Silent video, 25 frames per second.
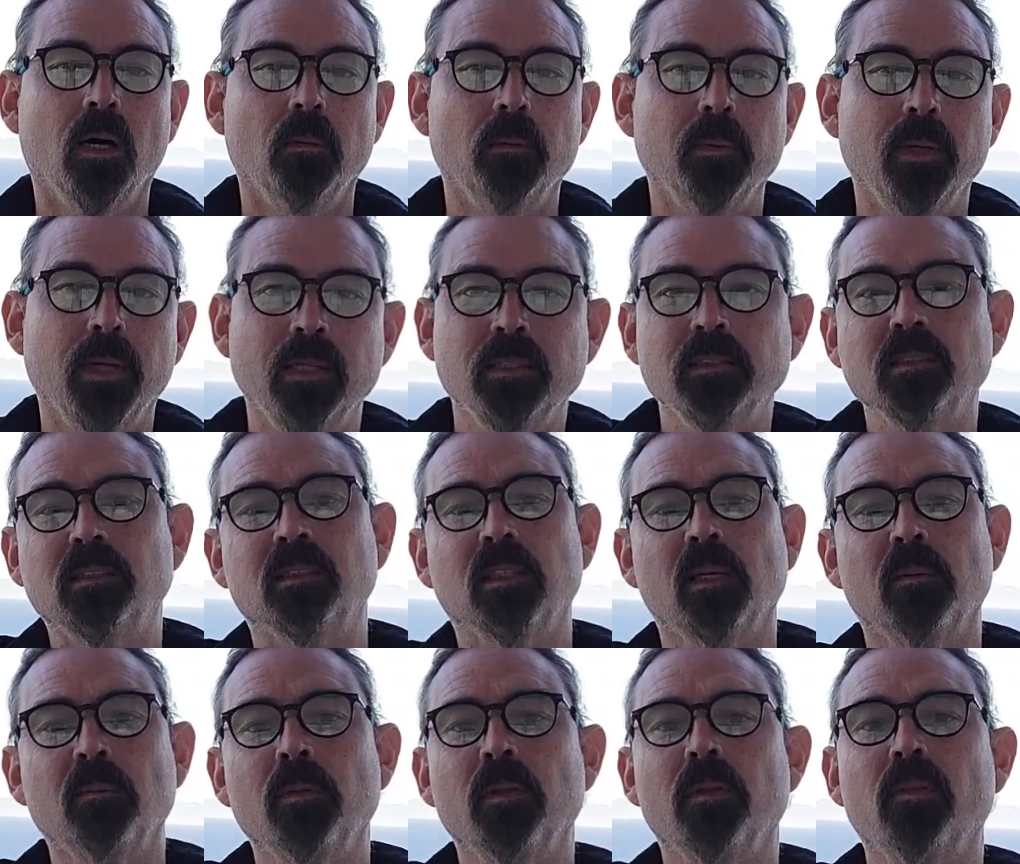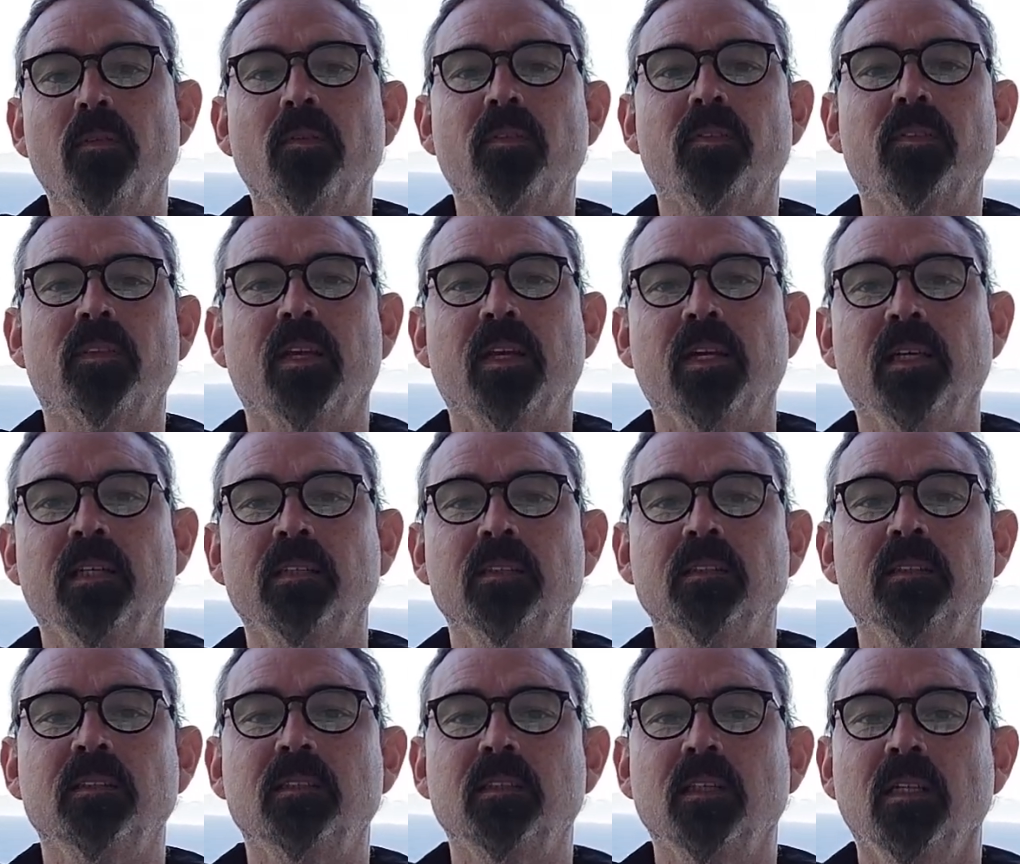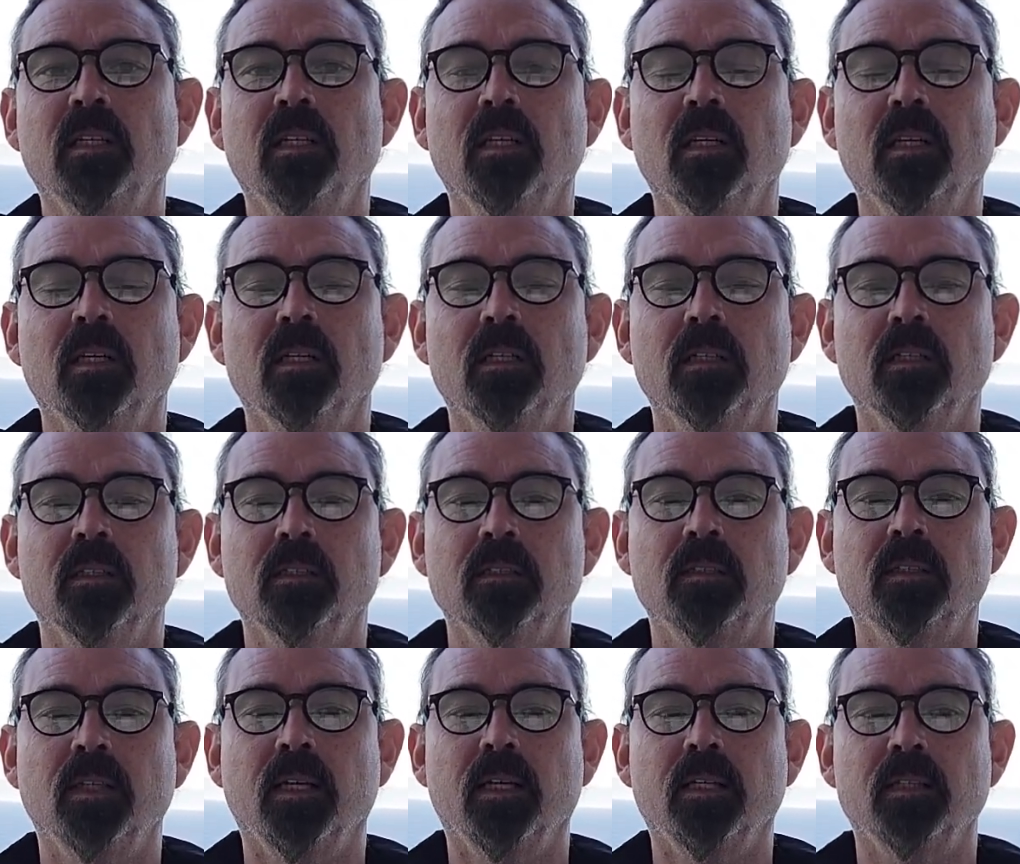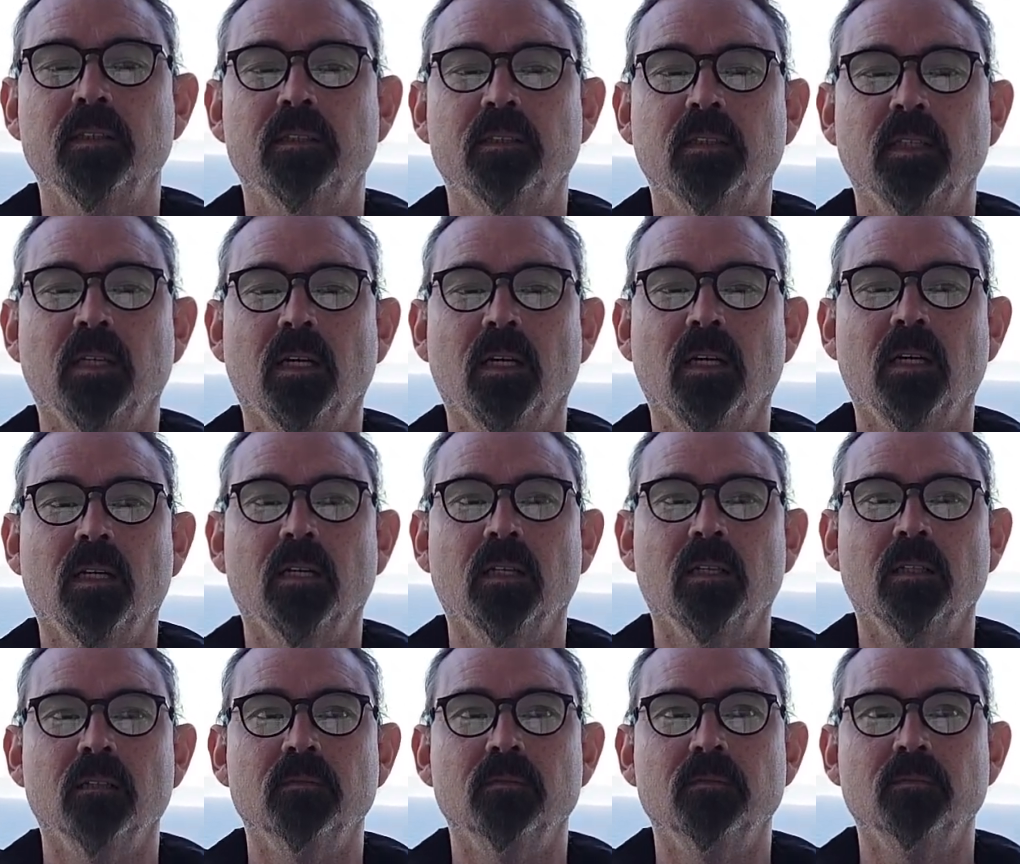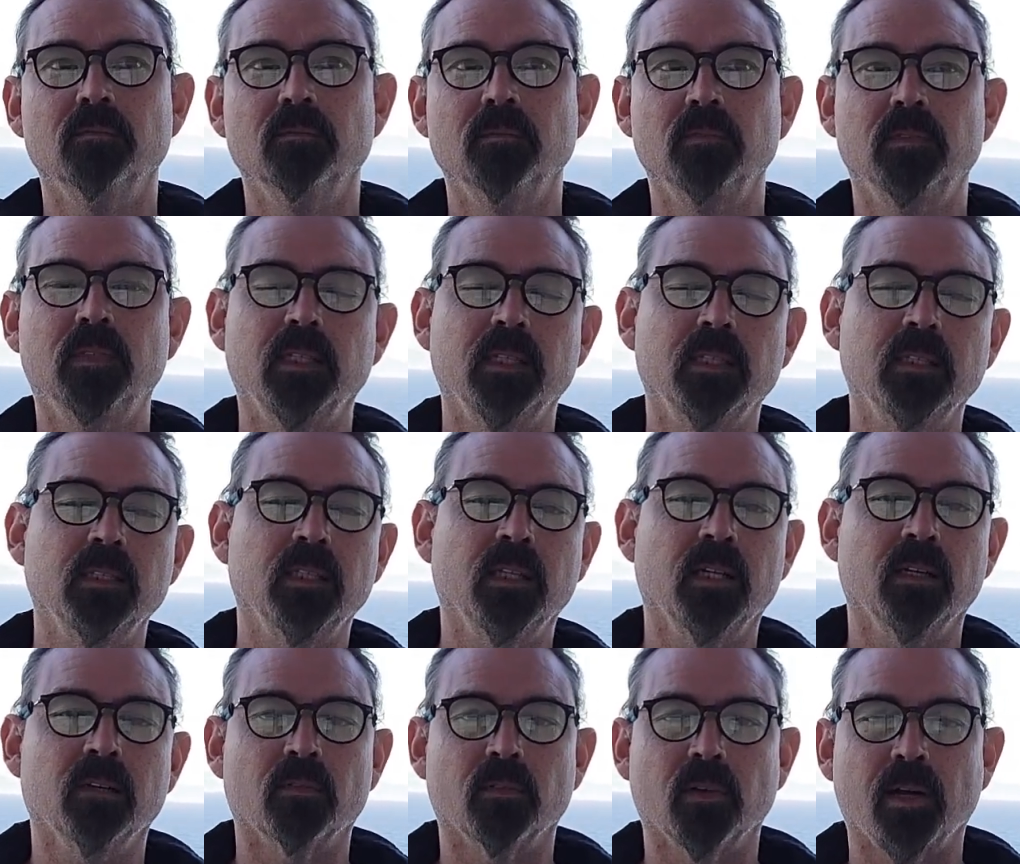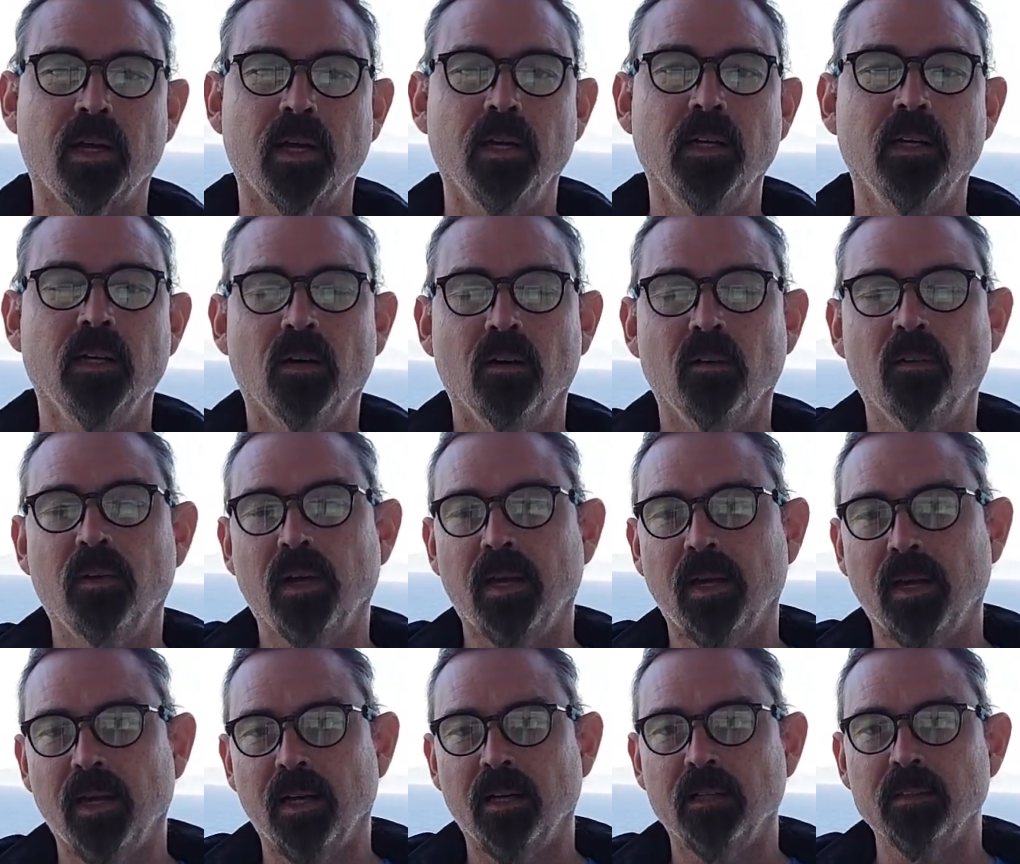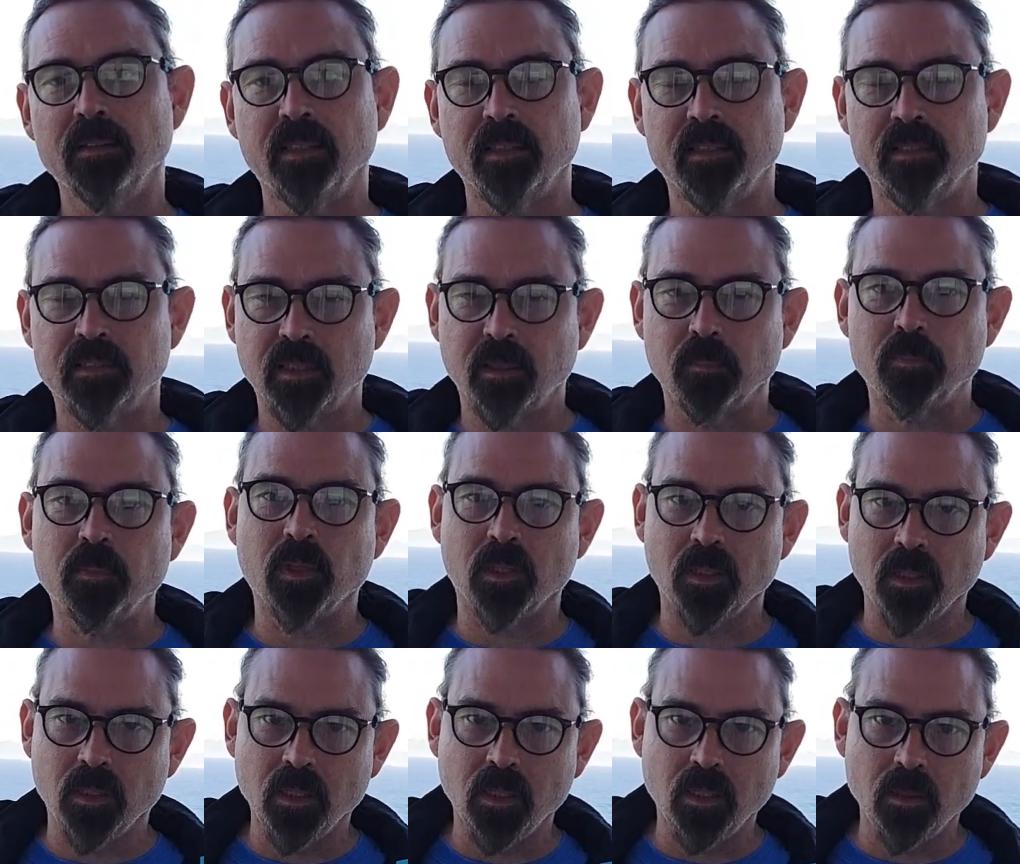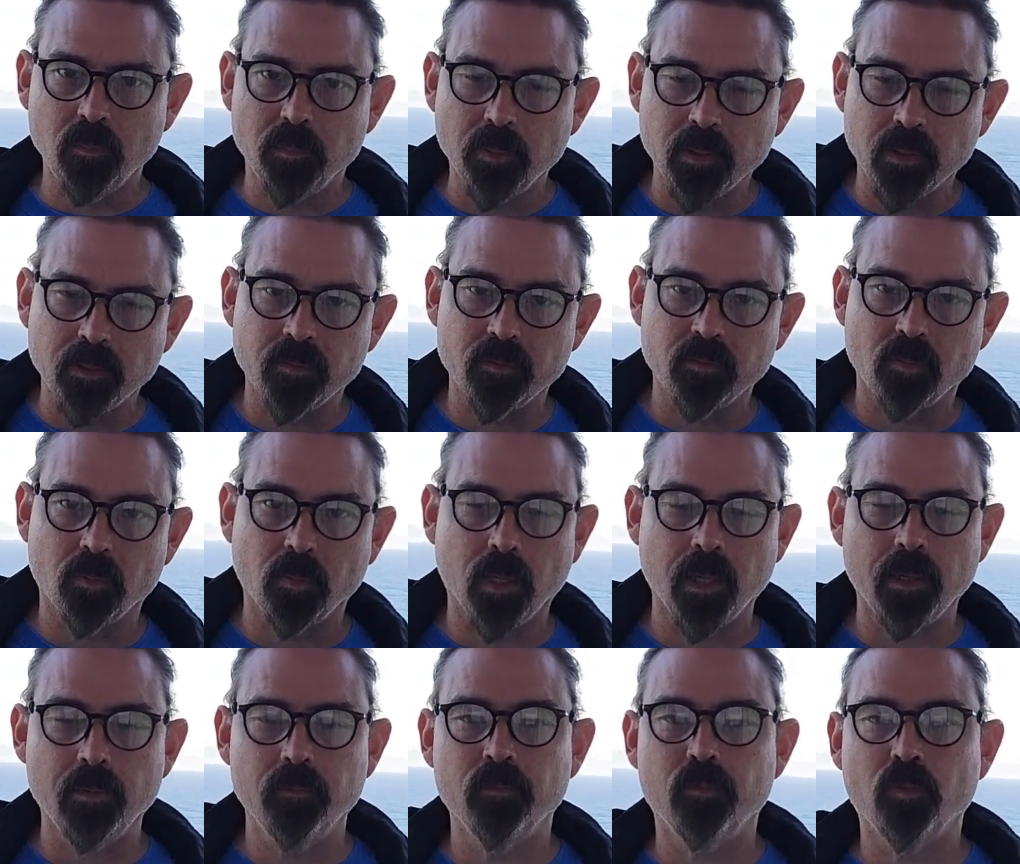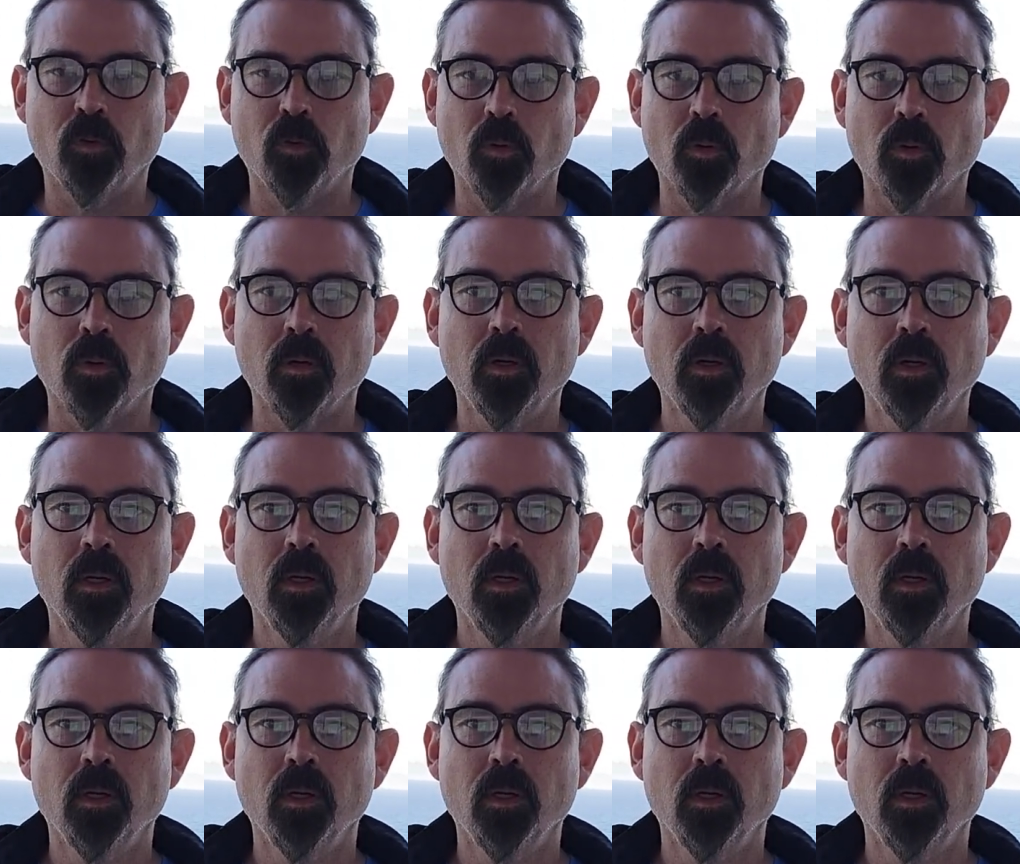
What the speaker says: And some of the things that didn't get right, okay, I'll accept a little bit of blame for.